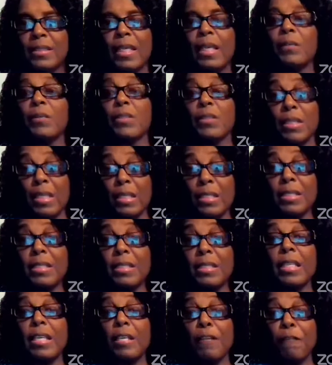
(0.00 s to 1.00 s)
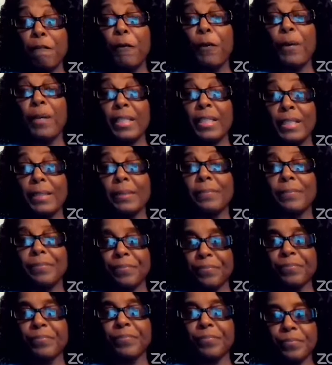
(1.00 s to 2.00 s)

Samuel said, "Send for him."